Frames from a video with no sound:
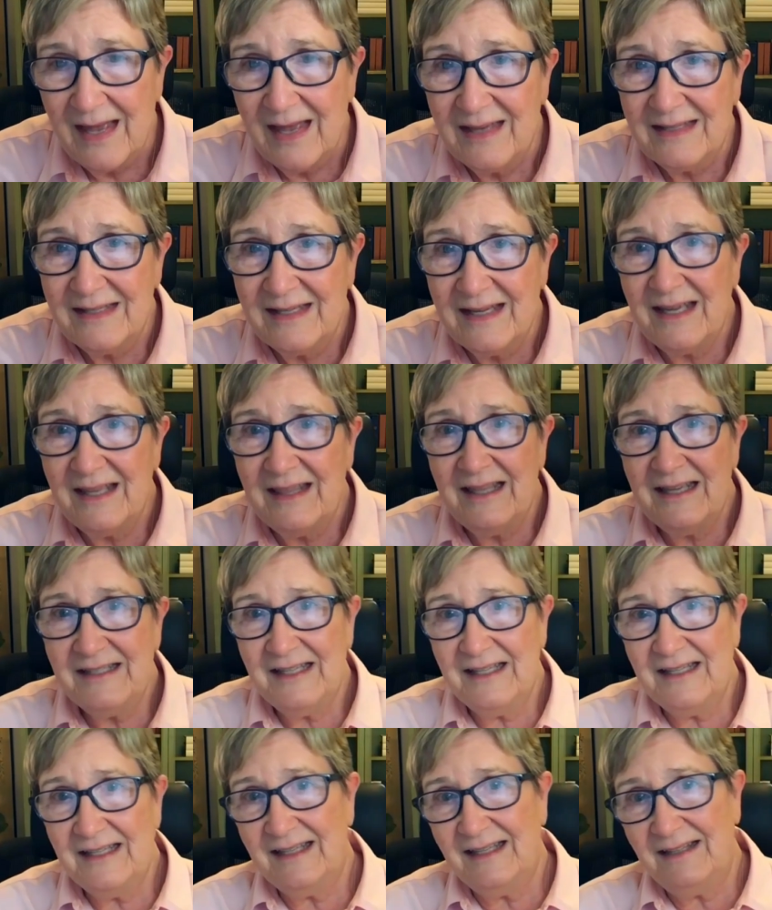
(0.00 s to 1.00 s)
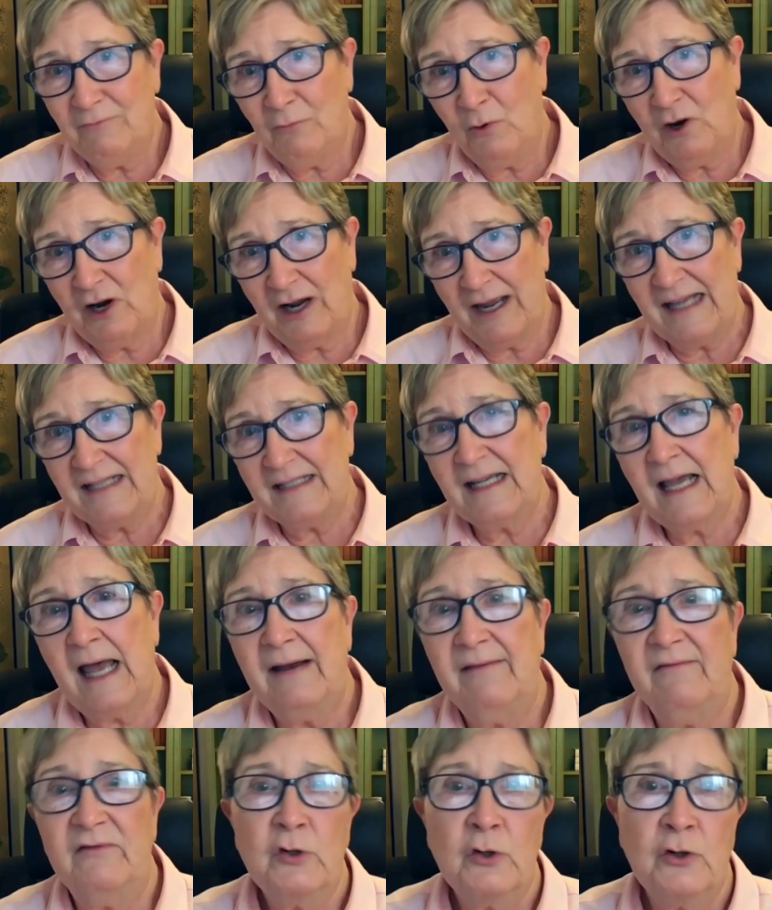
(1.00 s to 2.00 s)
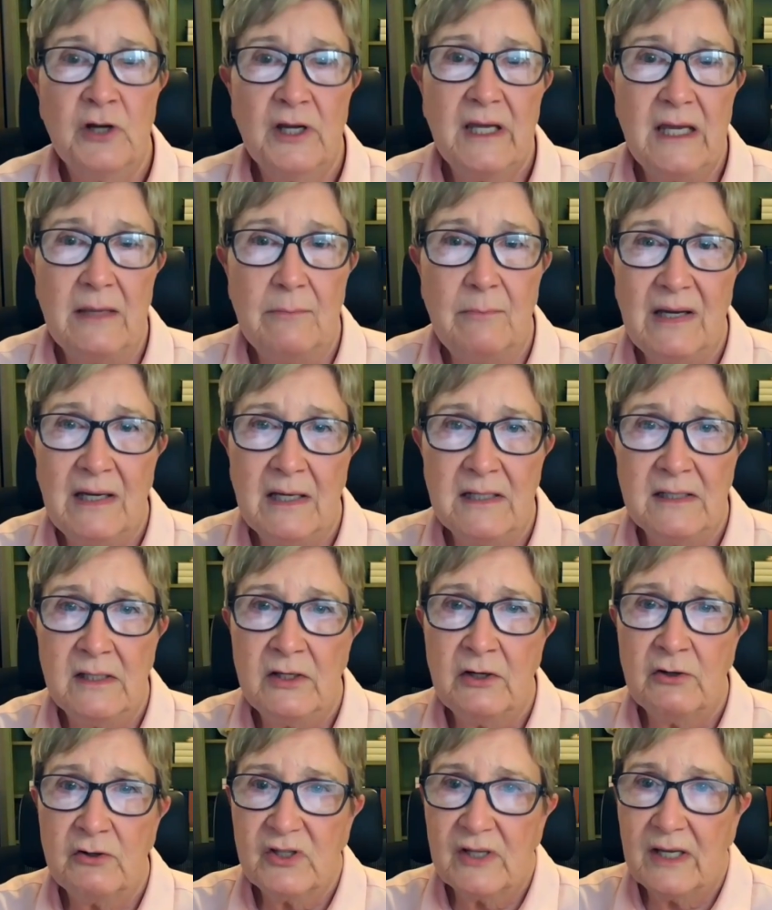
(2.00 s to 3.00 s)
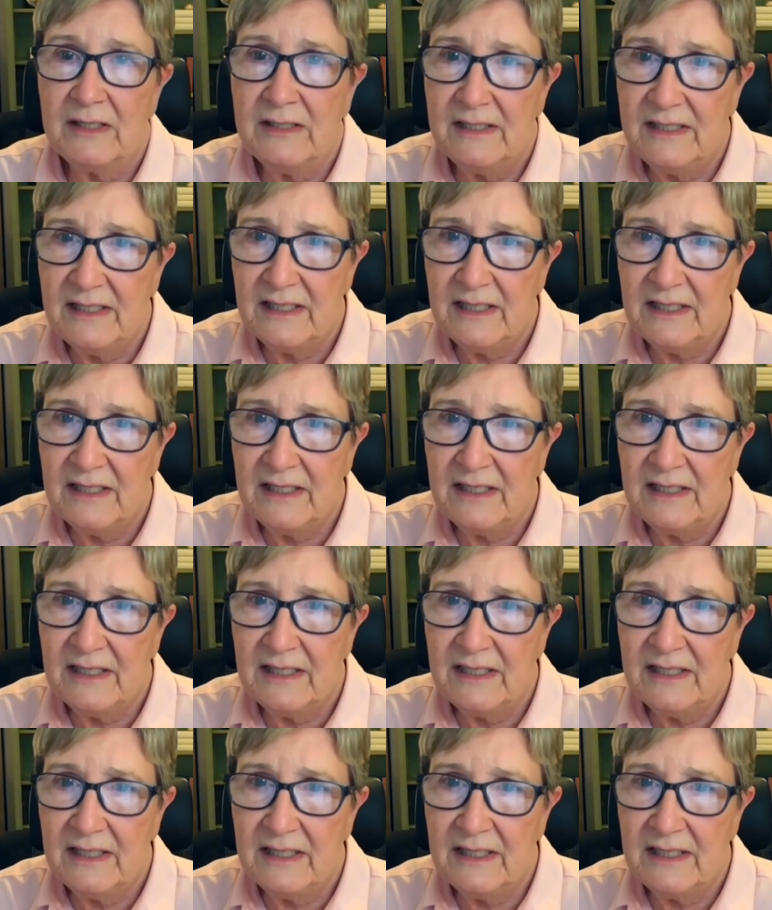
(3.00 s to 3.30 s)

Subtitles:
See, this is where it gets kind of tricky because there's a